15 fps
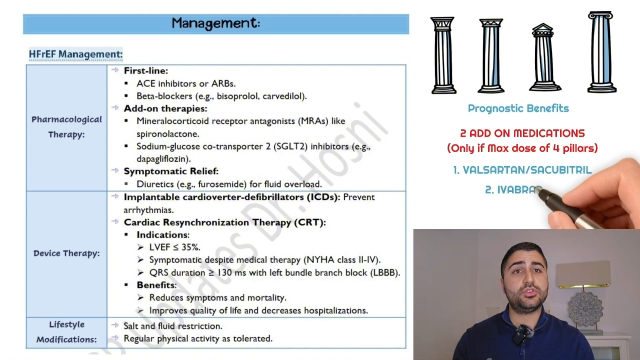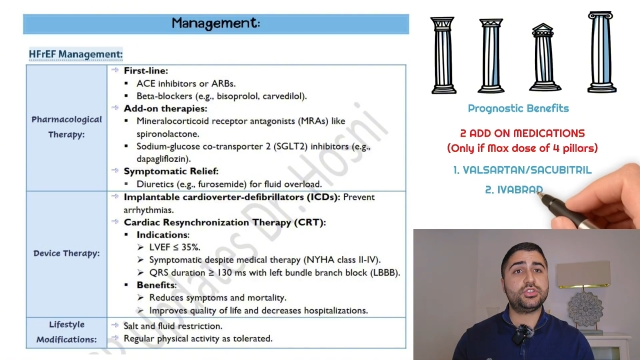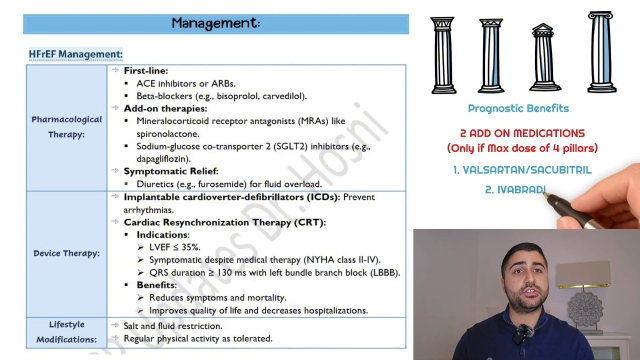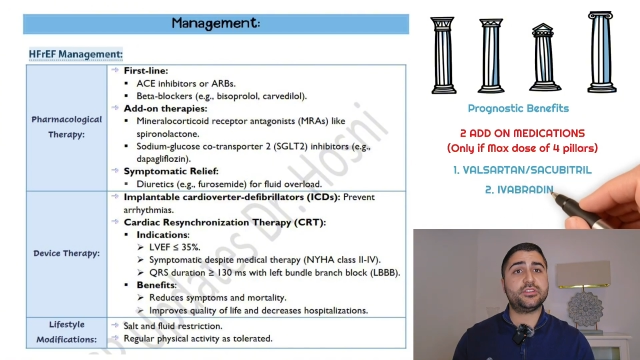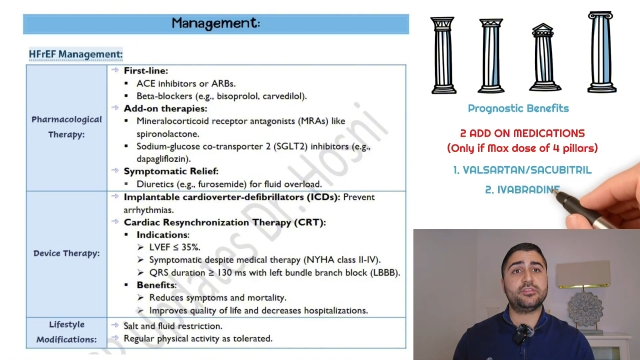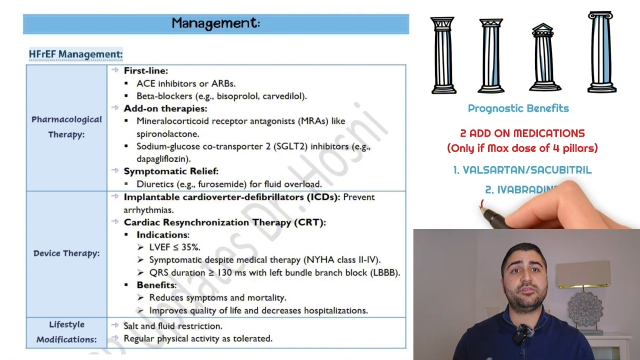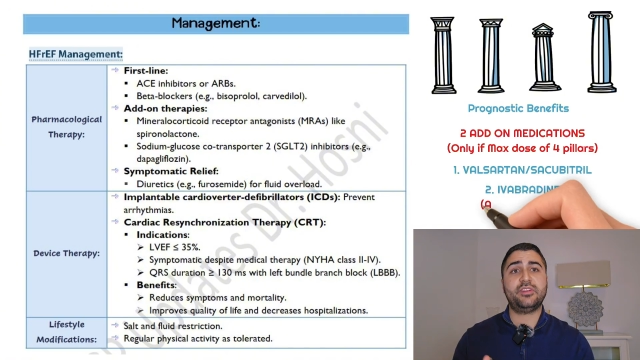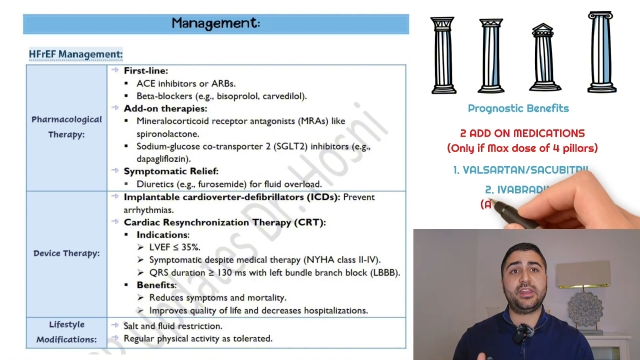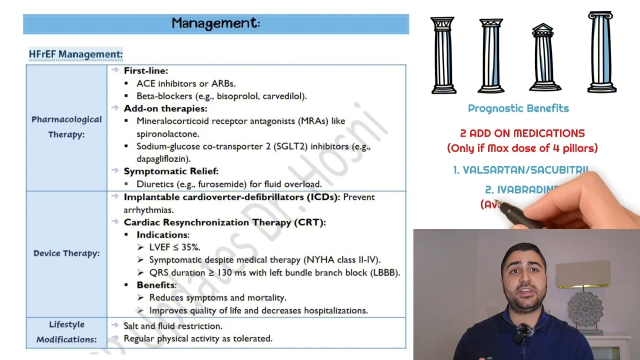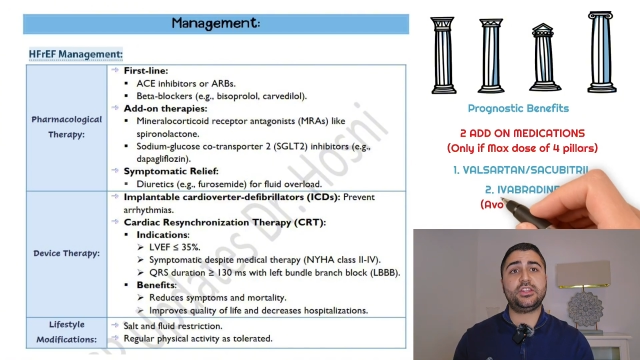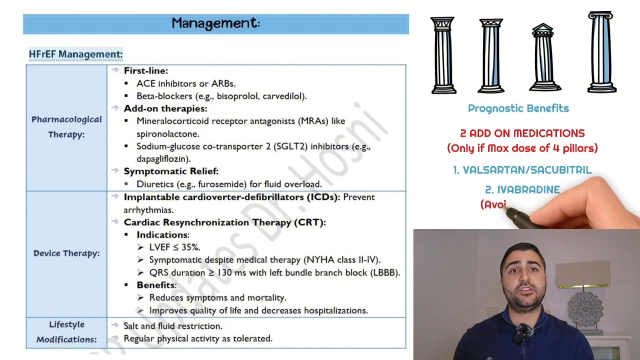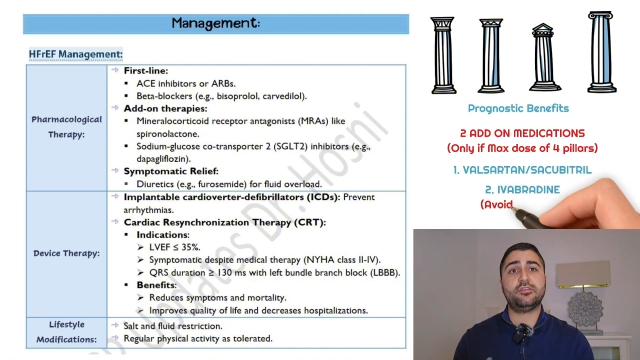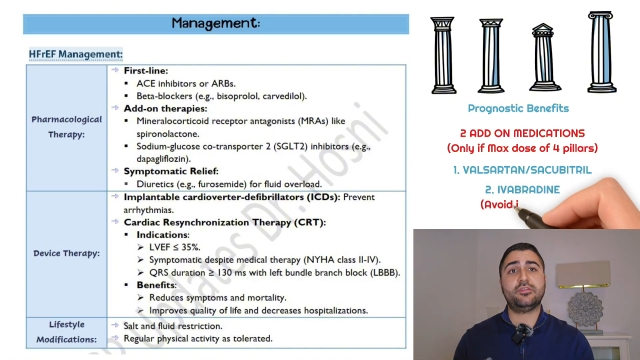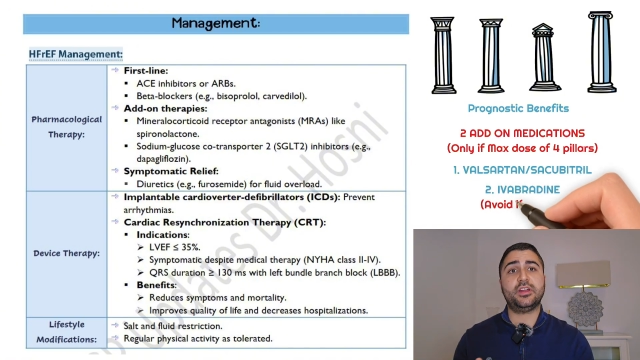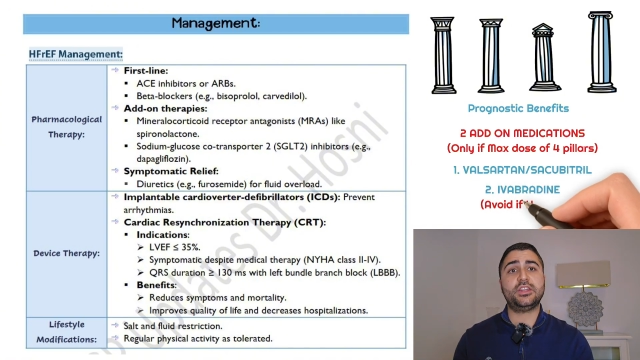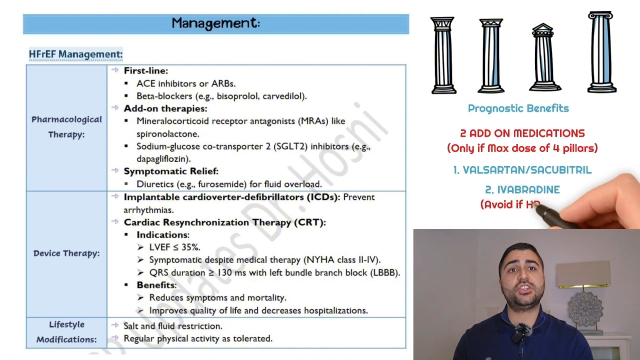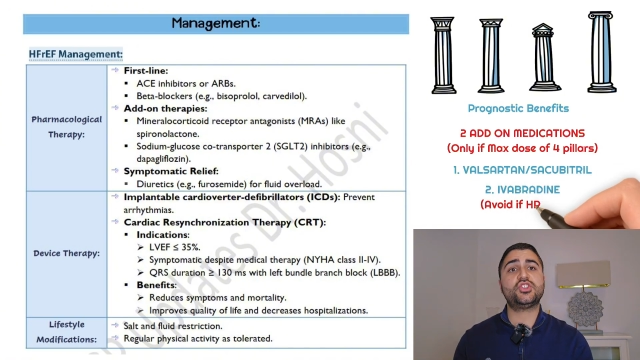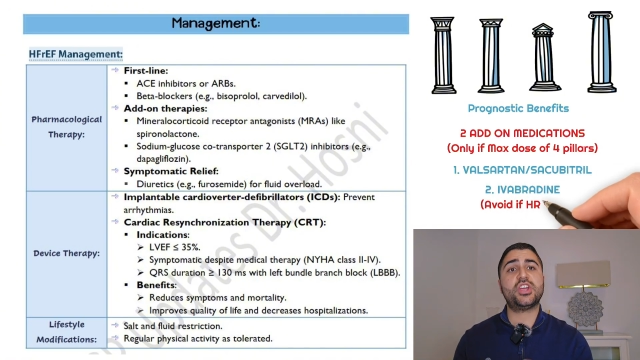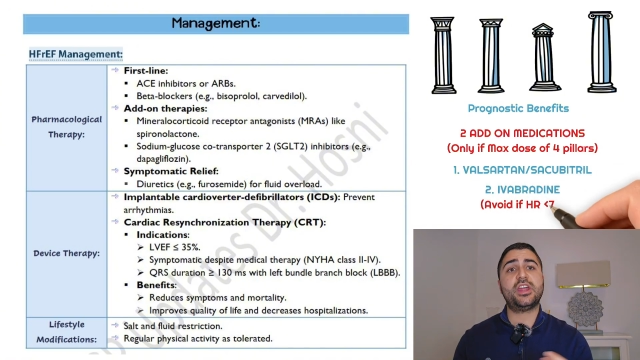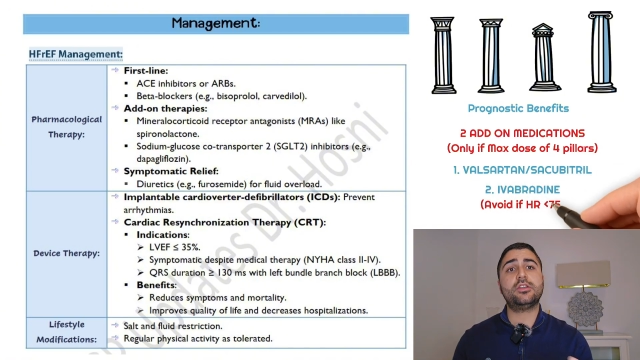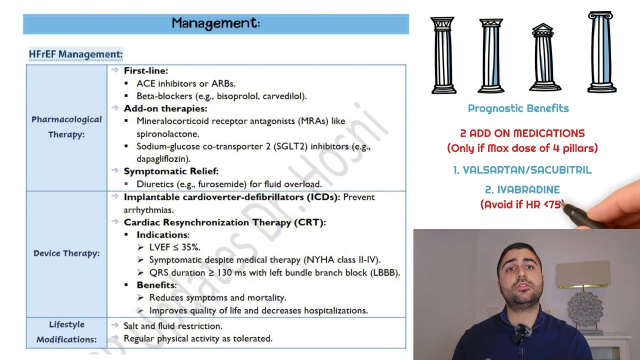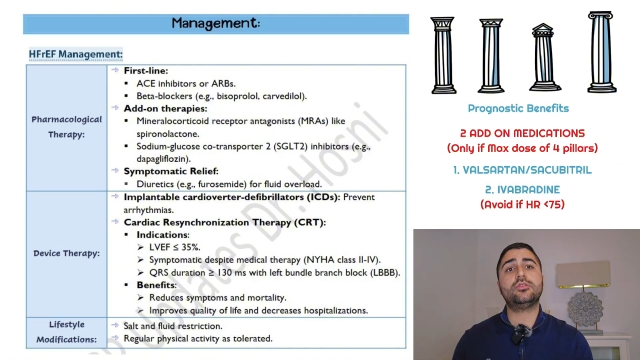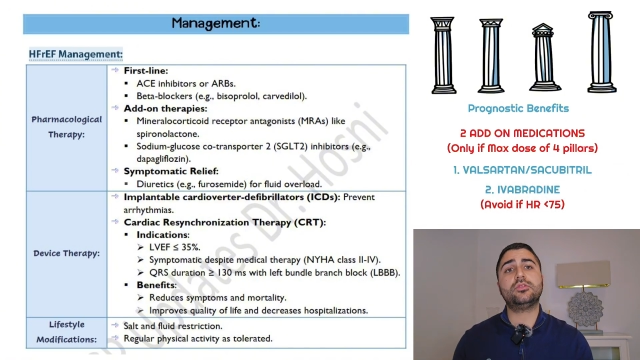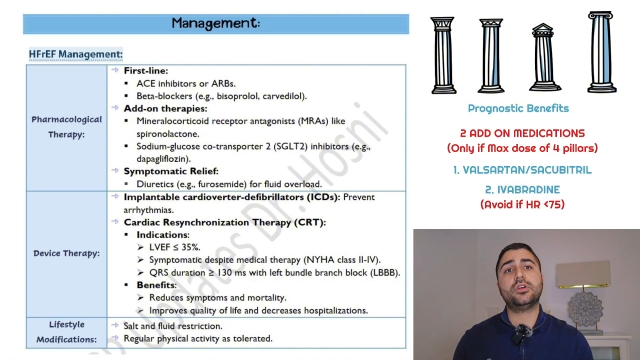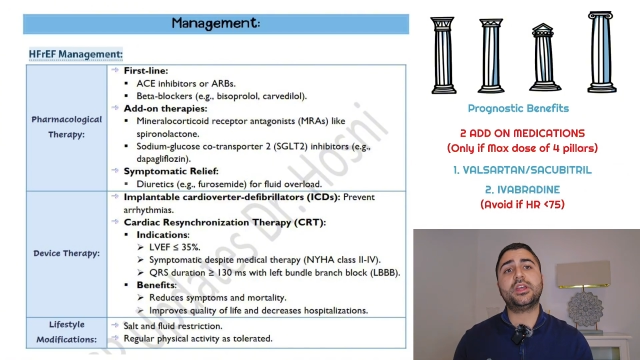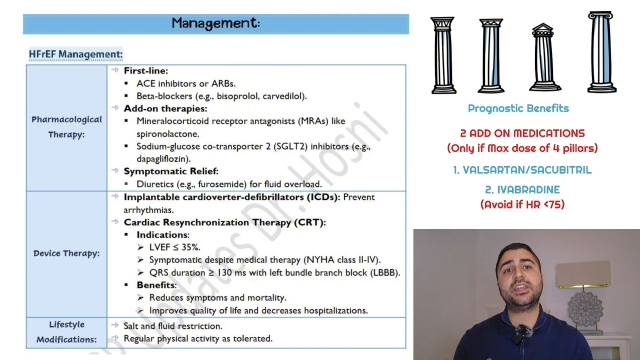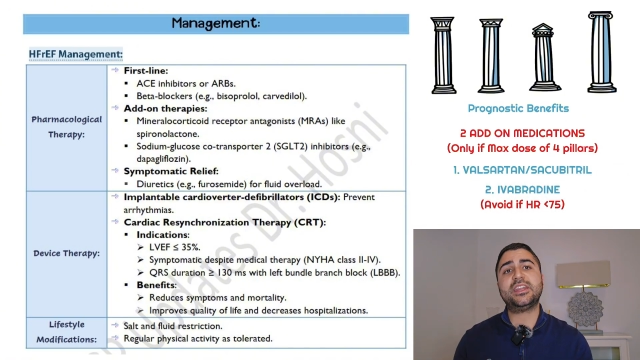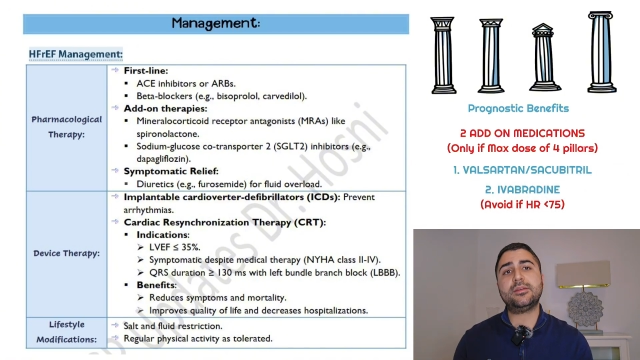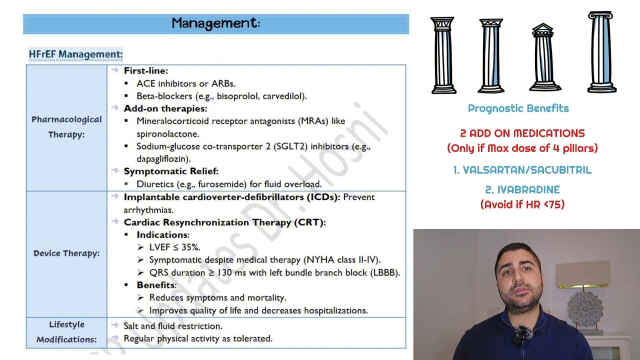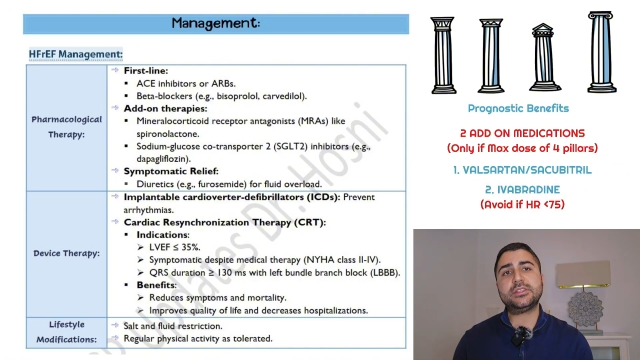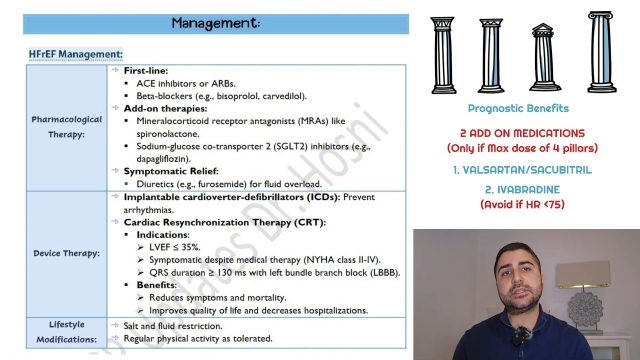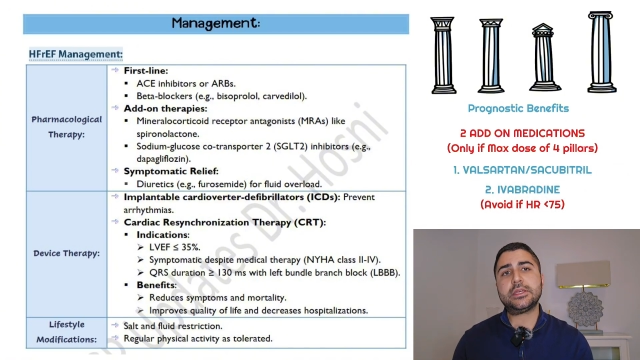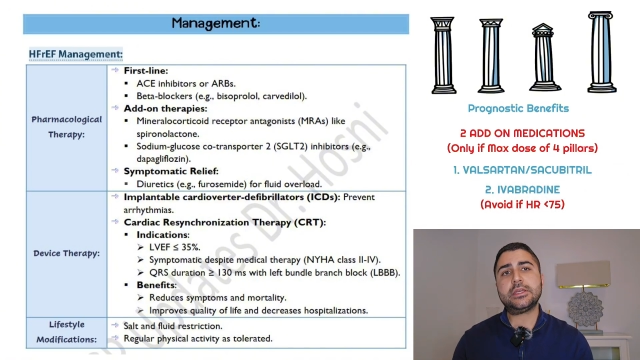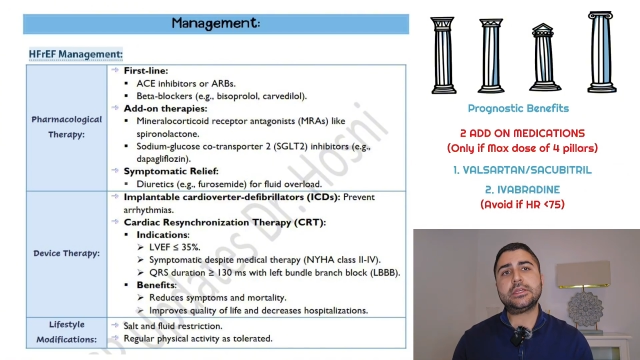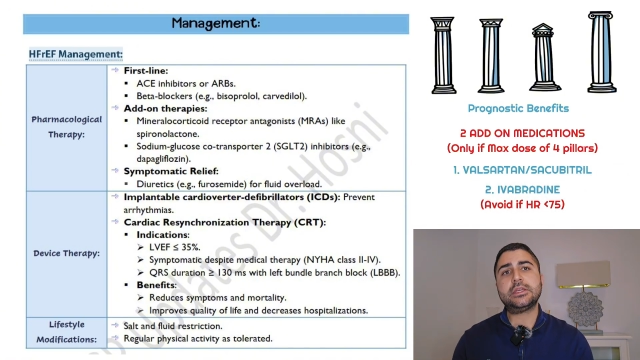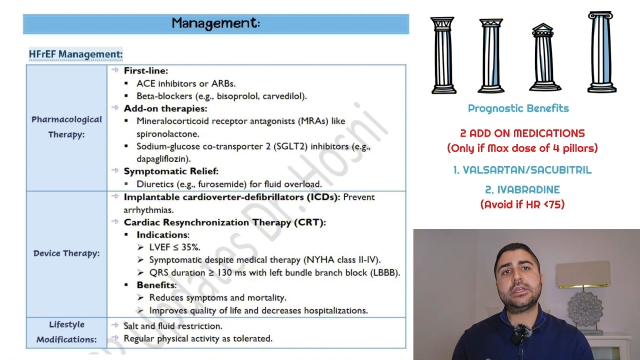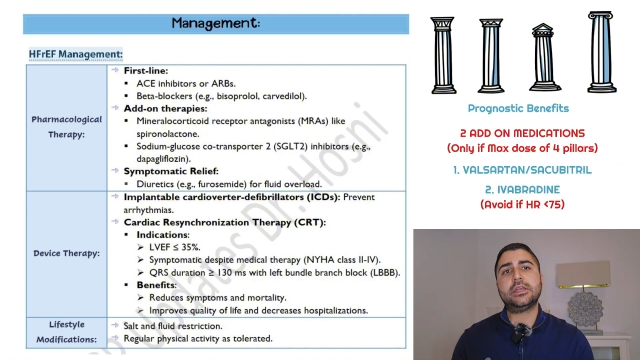which is a funny channel inhibitor.